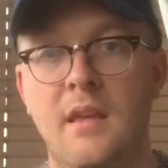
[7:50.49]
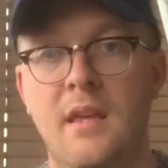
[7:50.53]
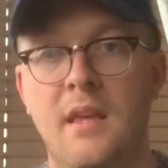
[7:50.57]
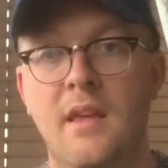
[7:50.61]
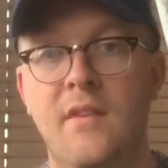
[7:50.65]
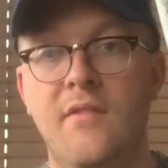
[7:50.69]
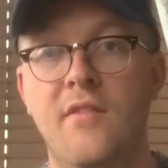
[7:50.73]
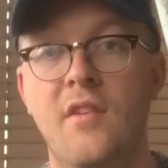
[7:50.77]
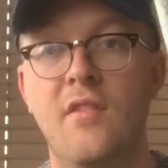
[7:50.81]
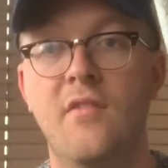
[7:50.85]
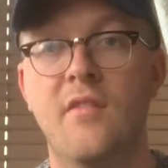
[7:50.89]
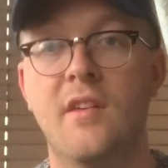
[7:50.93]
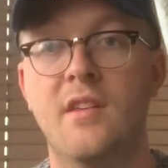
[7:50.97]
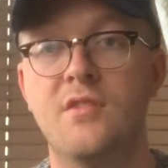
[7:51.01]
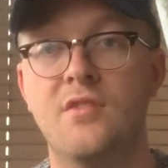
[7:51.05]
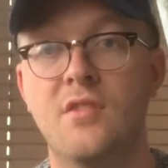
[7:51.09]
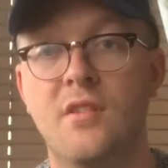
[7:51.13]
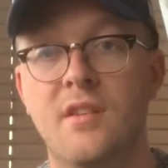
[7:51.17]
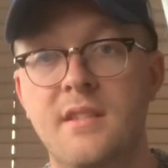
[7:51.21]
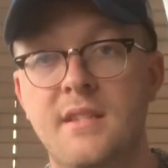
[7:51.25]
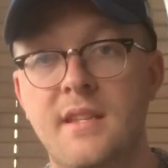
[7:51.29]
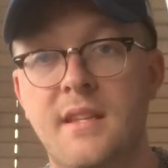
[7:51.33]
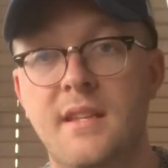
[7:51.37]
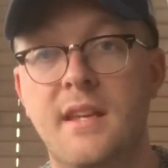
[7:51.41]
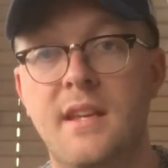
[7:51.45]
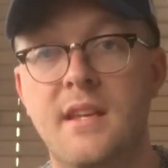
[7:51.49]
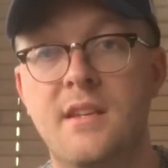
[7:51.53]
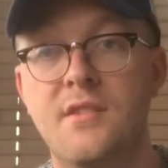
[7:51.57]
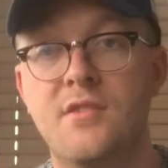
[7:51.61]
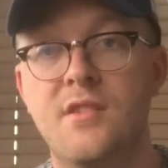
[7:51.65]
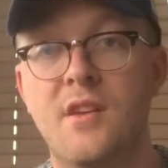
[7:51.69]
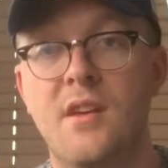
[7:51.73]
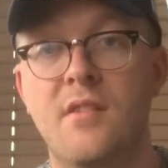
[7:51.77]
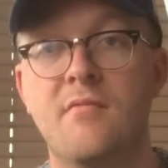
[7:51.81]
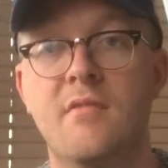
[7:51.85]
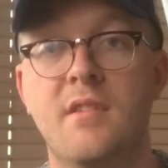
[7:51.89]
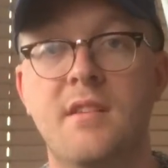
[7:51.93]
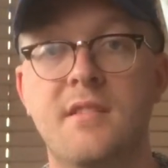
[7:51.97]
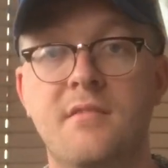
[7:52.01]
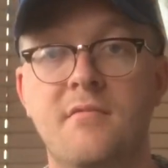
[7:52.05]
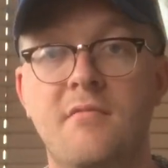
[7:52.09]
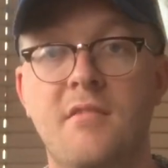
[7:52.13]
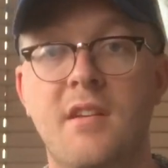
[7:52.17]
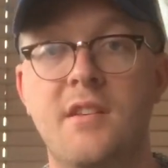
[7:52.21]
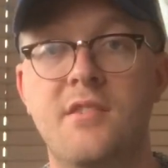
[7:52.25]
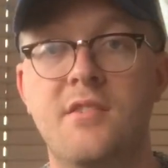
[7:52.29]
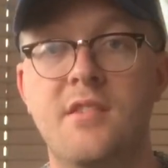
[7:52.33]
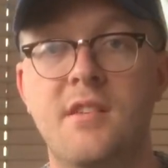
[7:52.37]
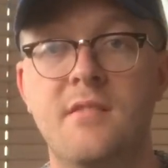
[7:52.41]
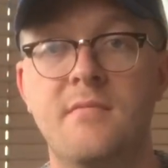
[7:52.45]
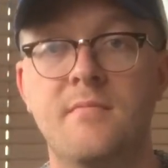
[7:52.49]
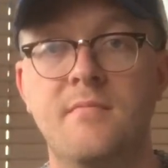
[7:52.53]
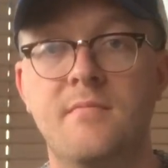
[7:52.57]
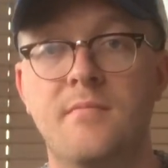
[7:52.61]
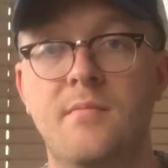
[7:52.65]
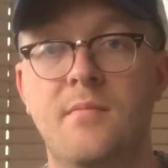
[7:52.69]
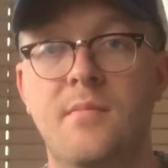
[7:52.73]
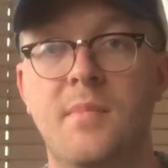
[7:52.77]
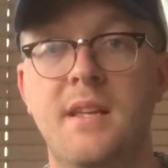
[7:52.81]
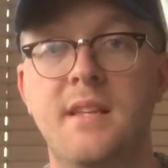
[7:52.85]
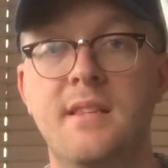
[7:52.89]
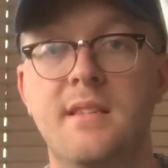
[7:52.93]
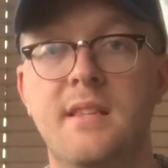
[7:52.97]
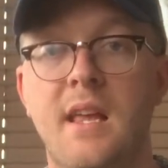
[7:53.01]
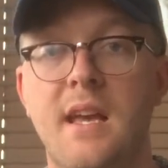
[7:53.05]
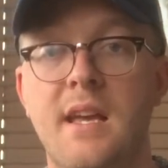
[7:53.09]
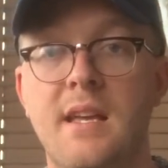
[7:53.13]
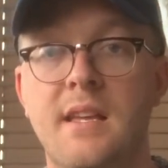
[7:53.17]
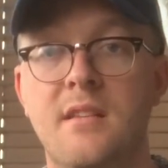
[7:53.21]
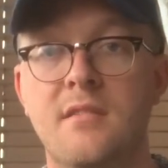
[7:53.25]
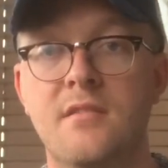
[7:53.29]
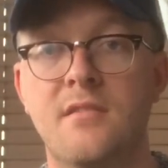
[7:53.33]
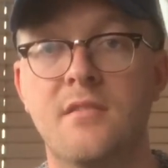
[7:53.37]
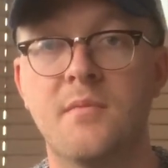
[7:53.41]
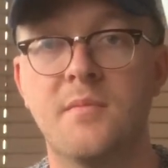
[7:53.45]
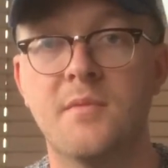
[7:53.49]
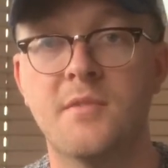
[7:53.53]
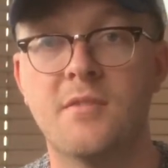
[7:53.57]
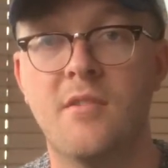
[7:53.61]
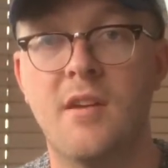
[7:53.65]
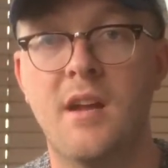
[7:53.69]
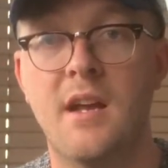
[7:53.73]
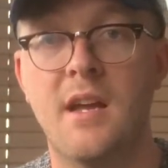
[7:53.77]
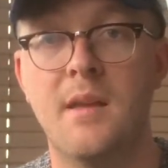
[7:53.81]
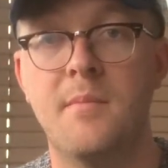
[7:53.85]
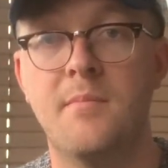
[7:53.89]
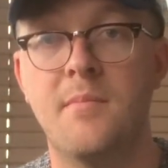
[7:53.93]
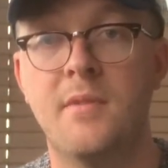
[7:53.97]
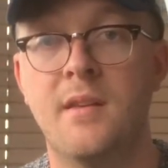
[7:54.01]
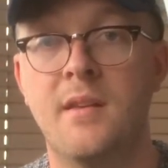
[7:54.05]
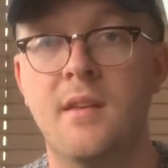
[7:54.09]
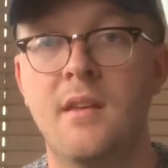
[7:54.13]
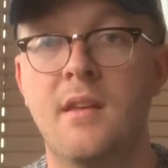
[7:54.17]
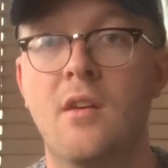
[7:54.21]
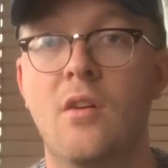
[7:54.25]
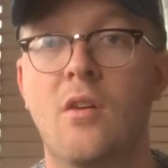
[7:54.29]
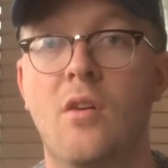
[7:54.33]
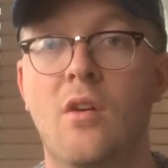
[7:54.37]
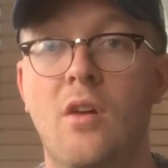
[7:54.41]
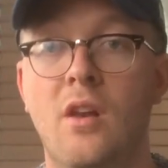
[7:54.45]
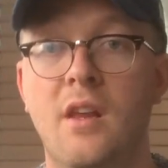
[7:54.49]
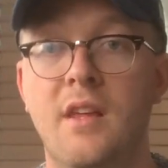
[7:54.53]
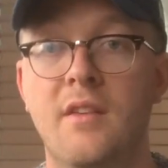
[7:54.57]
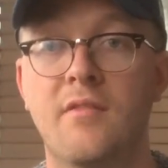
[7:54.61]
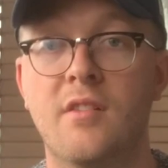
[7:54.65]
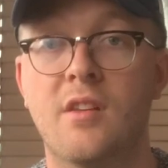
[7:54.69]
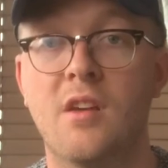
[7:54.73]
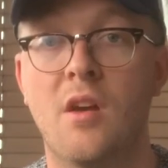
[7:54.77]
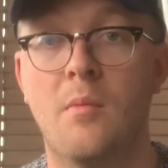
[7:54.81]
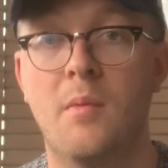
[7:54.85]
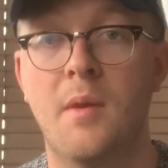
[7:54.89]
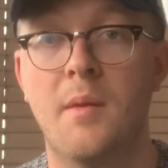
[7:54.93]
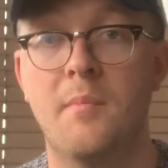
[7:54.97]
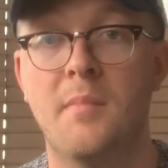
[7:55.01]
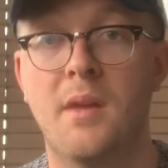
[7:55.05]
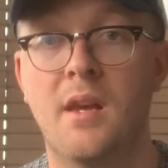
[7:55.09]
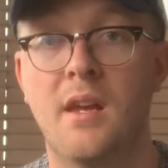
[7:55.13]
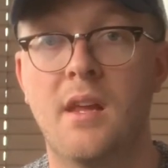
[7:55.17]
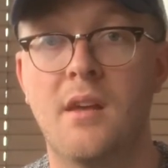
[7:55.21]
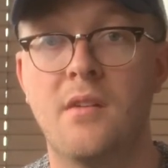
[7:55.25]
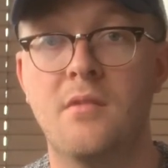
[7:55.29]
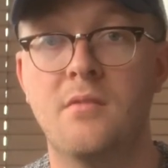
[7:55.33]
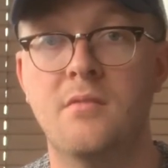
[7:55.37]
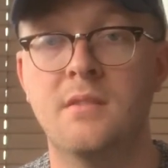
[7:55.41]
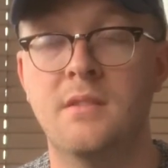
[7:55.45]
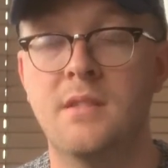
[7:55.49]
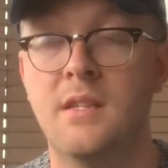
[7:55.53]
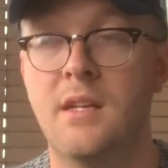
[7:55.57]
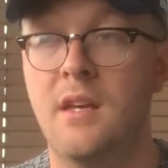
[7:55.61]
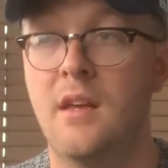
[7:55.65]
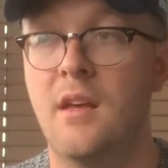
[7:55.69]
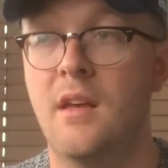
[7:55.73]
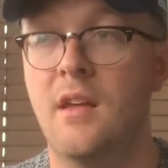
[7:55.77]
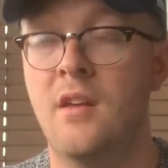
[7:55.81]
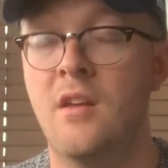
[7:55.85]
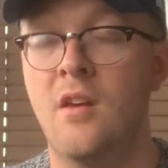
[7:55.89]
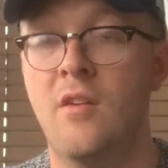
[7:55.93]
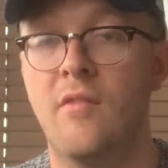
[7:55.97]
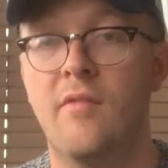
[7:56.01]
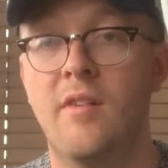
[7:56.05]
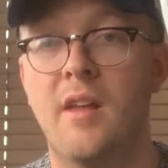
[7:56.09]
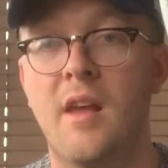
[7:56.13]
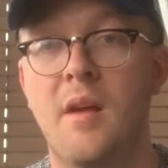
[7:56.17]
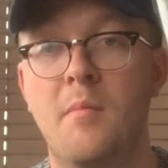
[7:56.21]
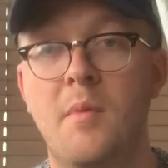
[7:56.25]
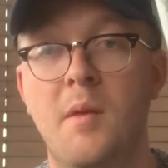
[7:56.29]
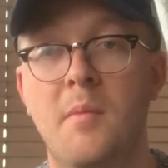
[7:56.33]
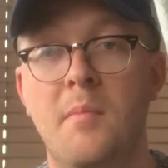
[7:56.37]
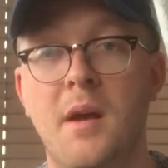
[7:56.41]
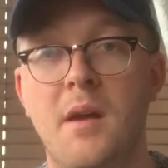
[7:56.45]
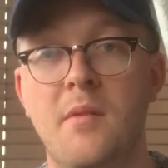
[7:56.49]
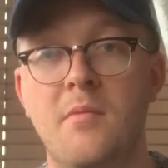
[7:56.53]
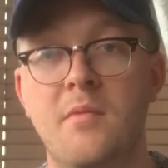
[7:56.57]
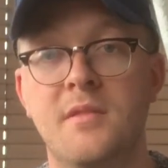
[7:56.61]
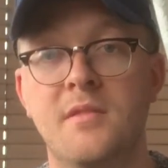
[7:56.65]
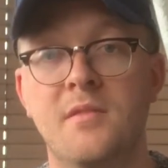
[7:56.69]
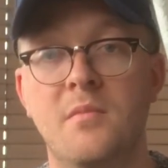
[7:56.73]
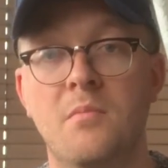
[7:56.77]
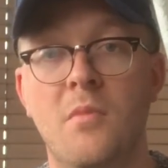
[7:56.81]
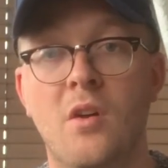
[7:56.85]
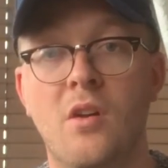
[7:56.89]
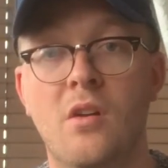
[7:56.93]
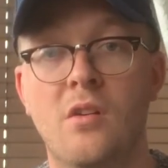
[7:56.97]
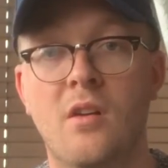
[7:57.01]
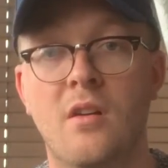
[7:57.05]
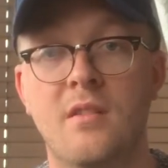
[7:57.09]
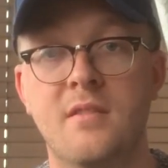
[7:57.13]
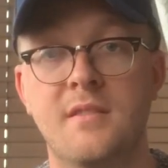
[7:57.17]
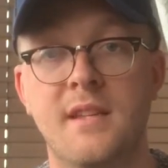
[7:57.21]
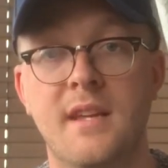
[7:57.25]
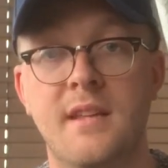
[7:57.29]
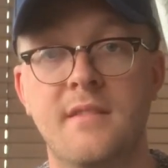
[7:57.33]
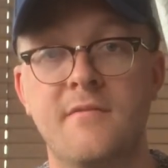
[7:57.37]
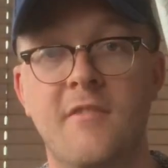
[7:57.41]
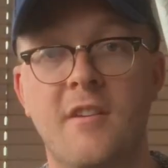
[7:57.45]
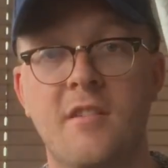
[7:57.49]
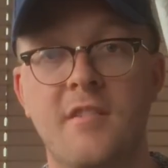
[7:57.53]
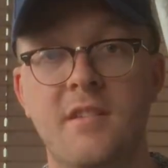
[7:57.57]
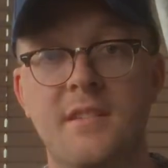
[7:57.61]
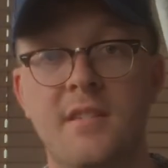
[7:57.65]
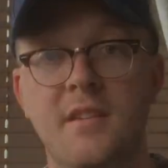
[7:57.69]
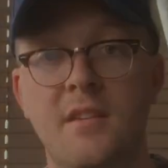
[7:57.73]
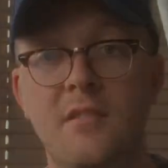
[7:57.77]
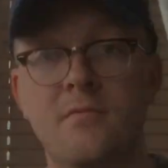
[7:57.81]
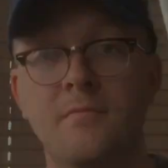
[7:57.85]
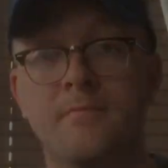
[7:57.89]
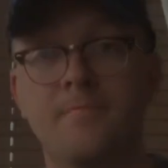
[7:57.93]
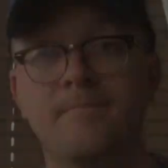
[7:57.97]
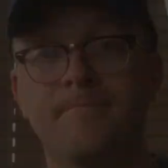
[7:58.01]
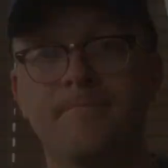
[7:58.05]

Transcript: If you've enjoyed today's shirt restoration, please like and subscribe or leave a comment below, and hopefully I'll be back with some more content very soon.